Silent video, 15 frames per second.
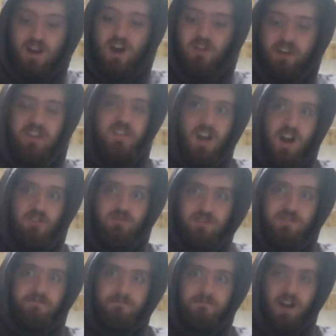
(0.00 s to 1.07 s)
Oh, he
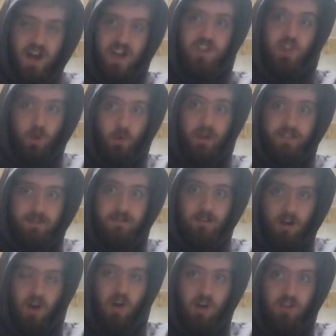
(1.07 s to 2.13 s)
knows. I knew it
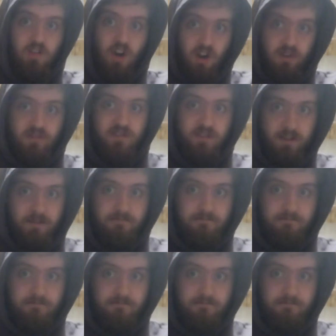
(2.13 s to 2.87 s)
all along.